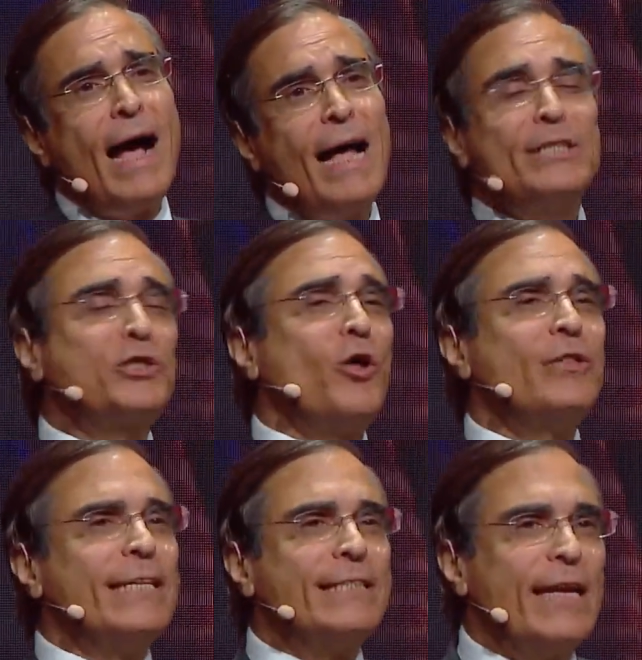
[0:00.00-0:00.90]
it's called
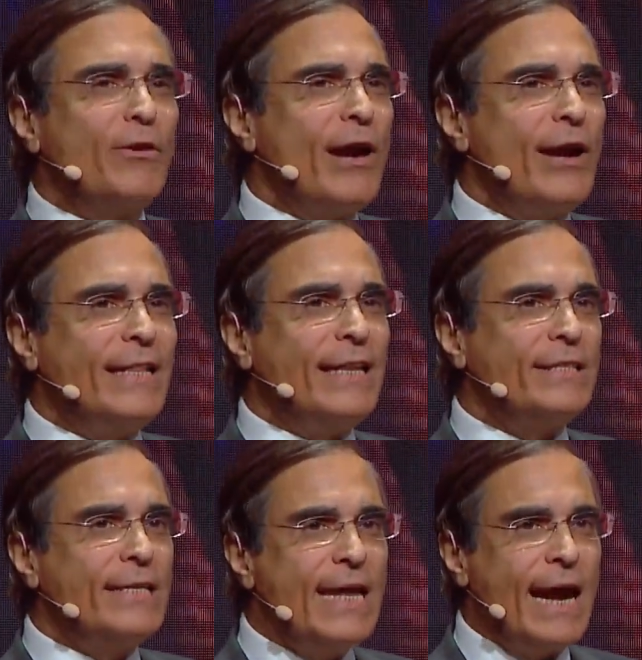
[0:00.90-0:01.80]
The Singularity
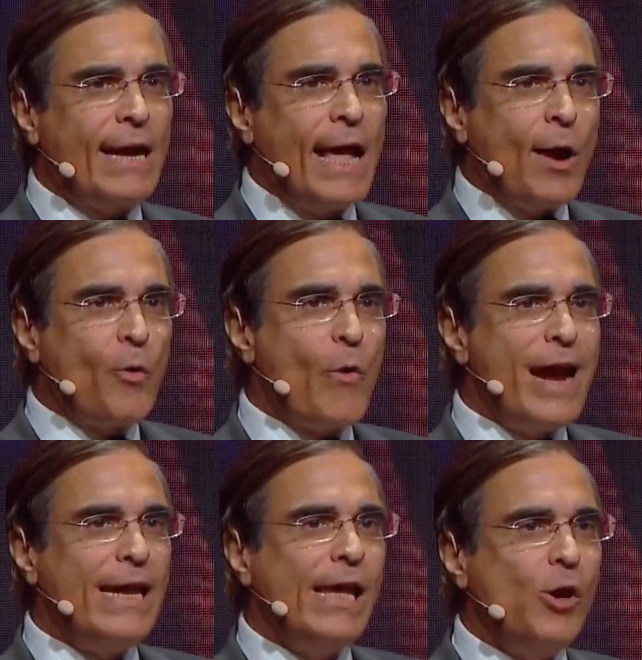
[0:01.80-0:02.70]
is Near,
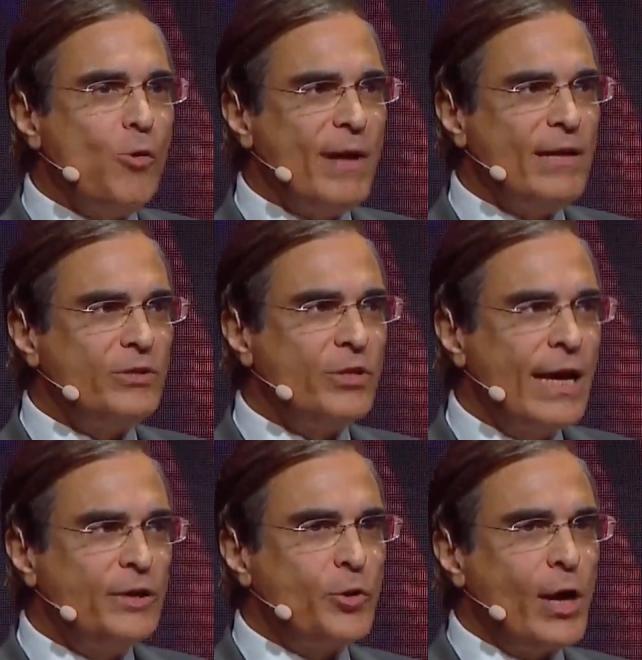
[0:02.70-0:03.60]
When Humans
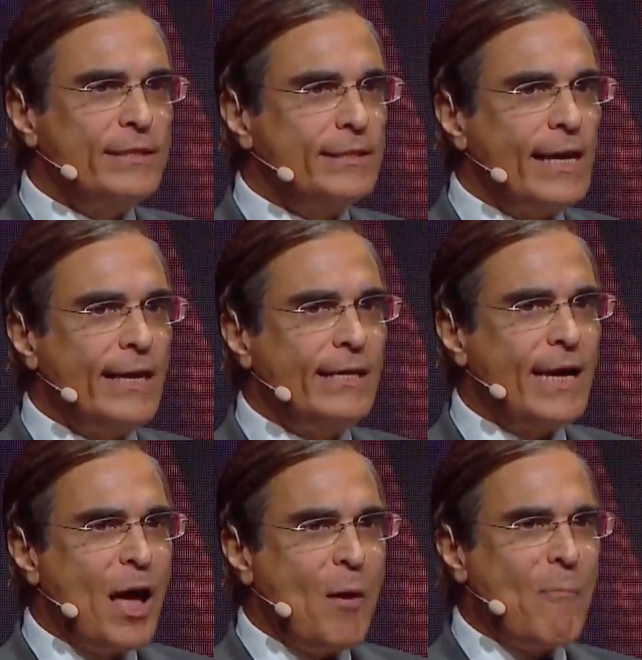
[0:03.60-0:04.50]
Transcend
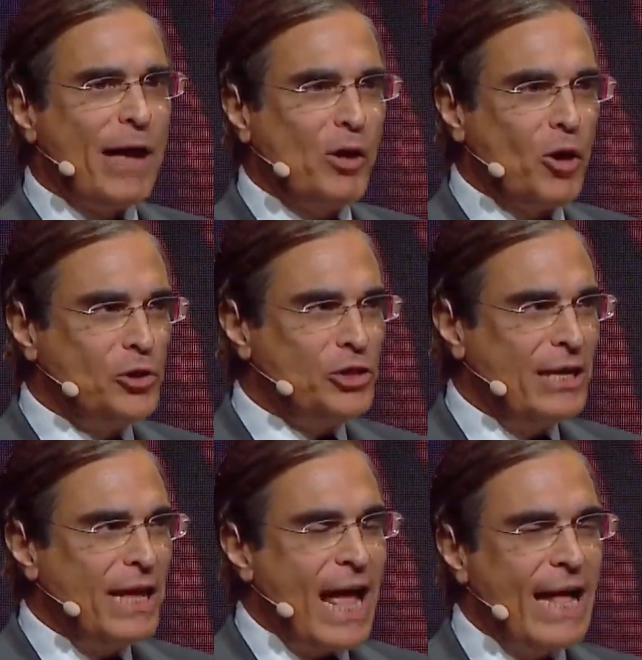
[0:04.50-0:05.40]

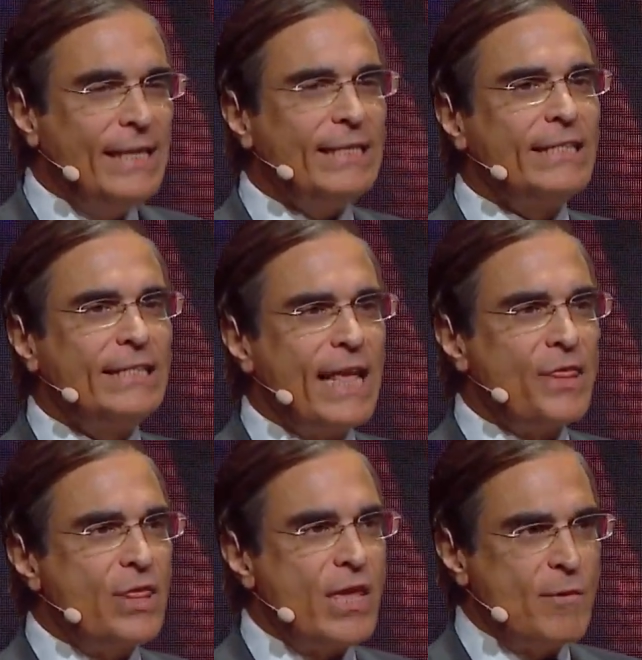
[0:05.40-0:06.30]
Biology. And this is the
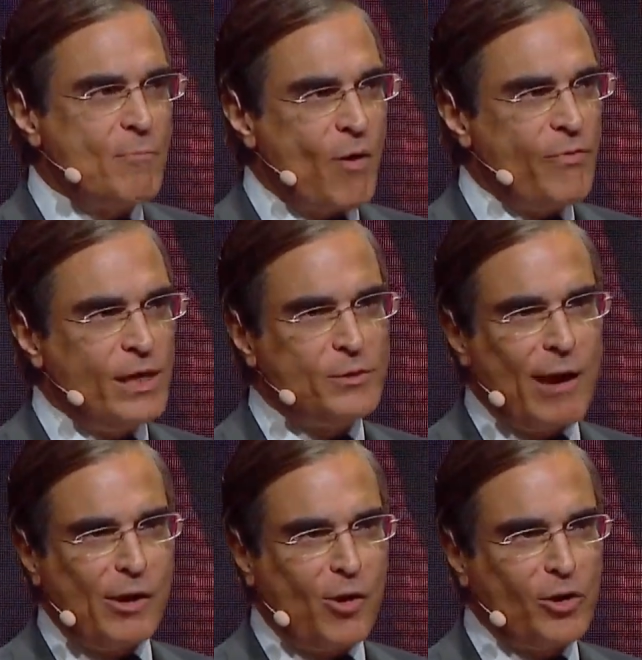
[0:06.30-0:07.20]
theme of this
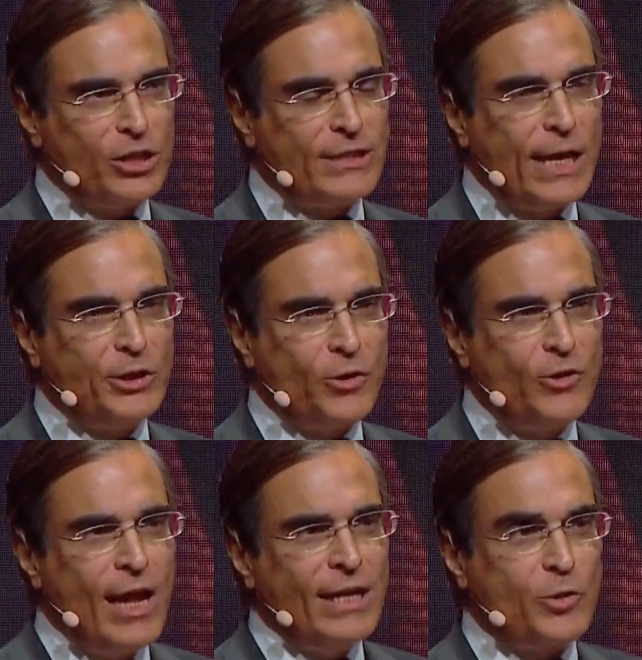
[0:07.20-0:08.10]
biology session,
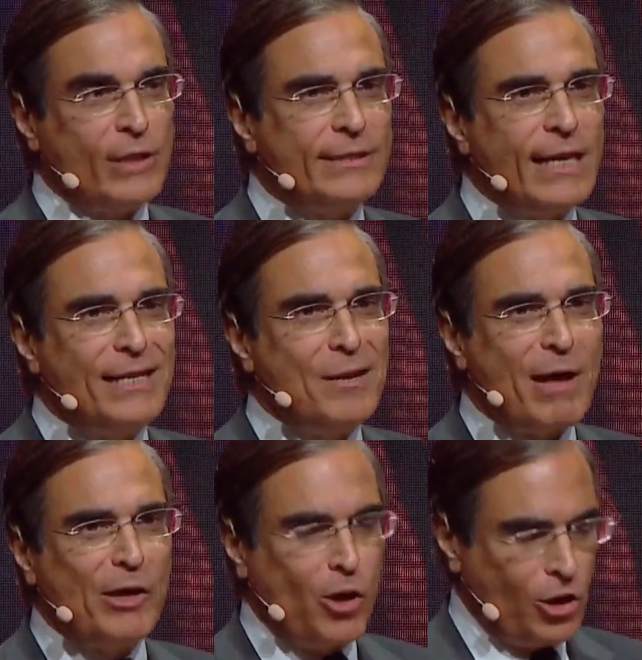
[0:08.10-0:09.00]
Transcending
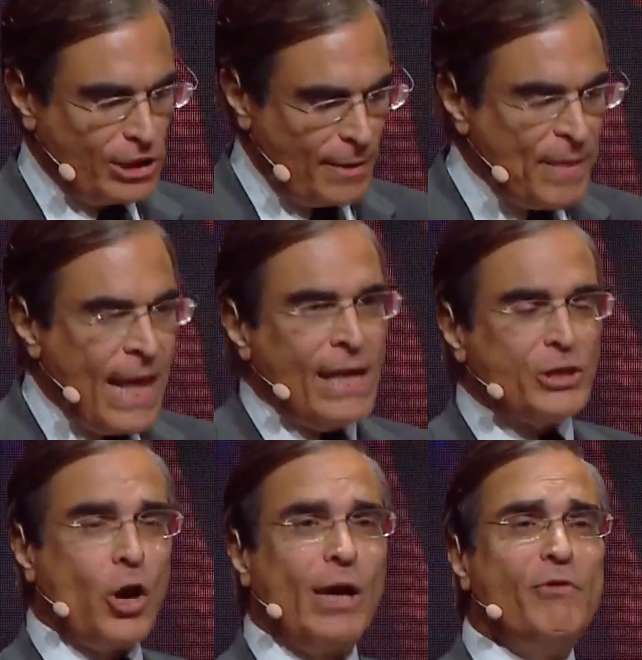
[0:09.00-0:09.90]
Biology.
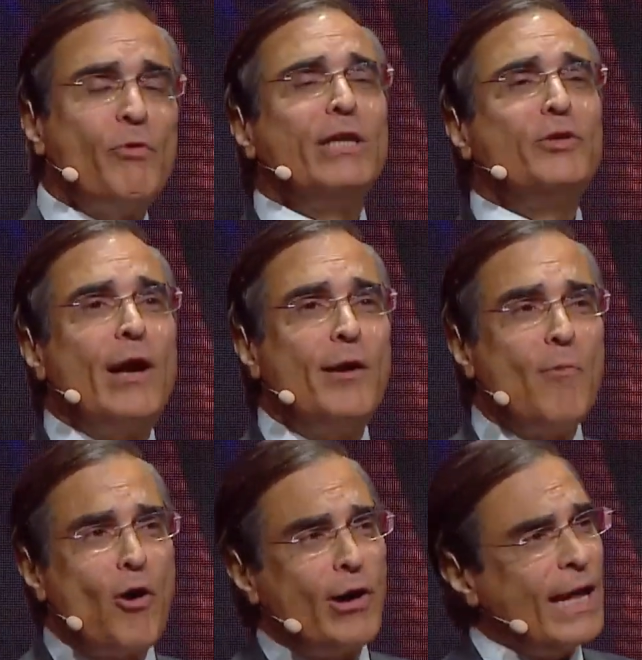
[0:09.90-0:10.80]
So if you want to learn
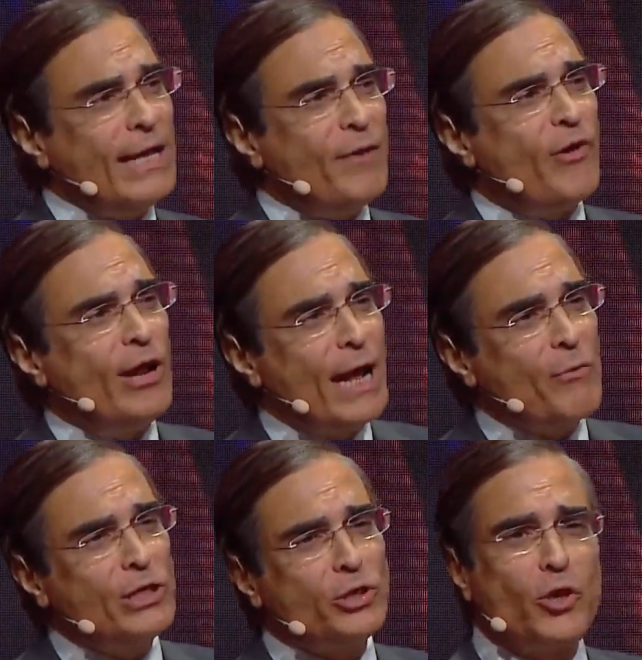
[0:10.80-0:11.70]
more in different
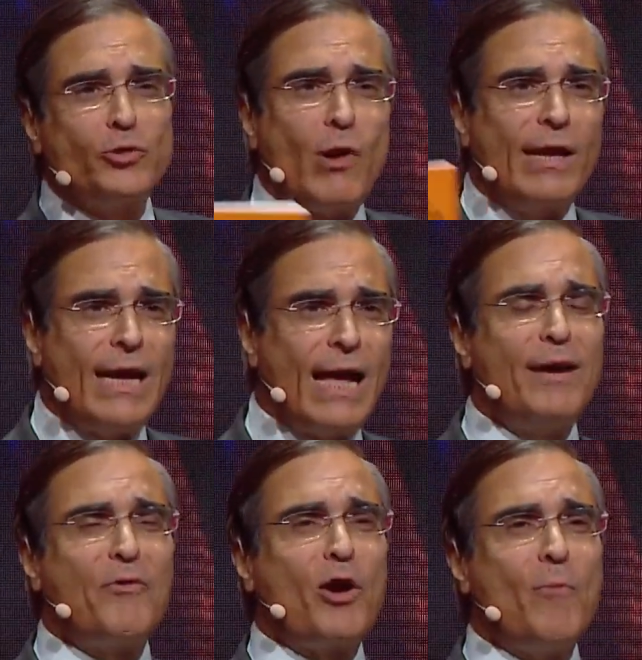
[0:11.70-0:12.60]
languages, also I highly
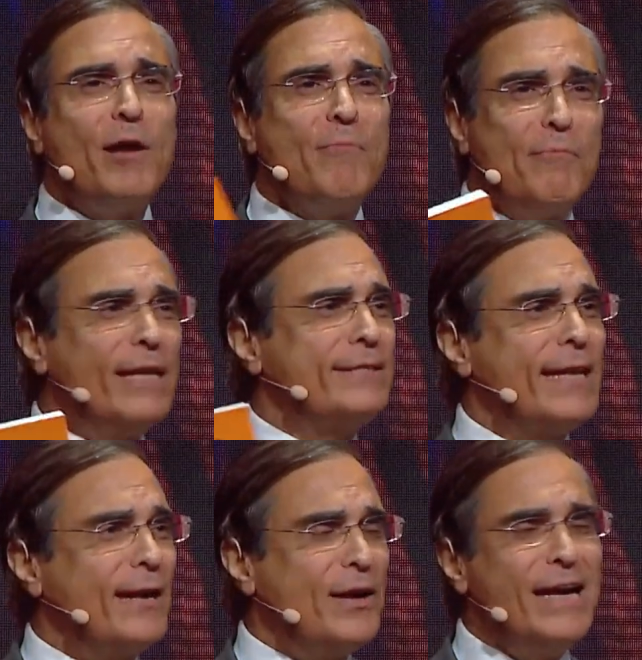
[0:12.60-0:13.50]
recommend my
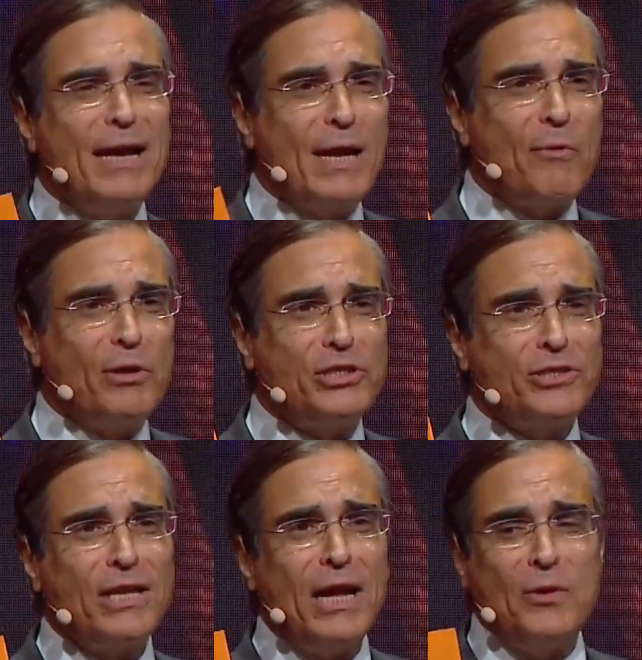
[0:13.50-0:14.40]
bestseller in 8
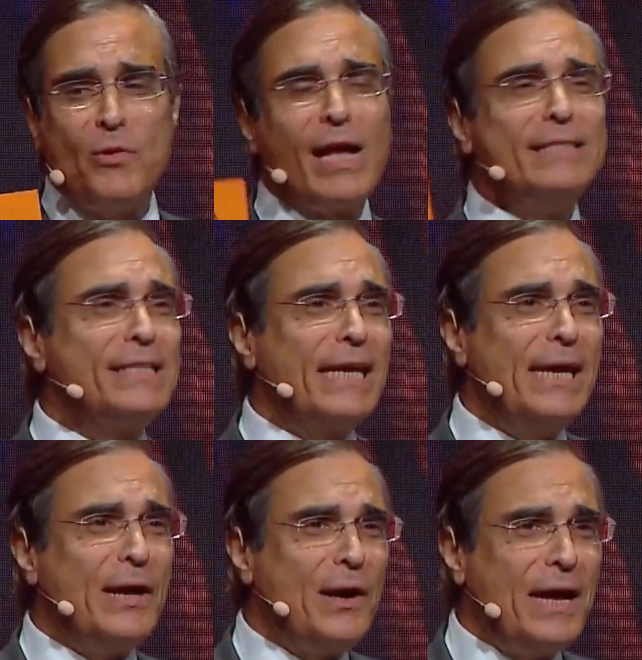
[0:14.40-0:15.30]
languages. You can see
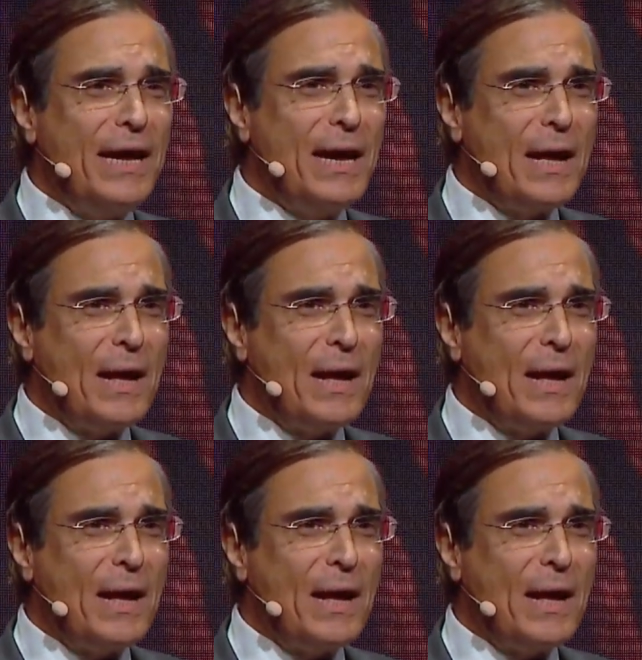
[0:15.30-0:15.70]
here in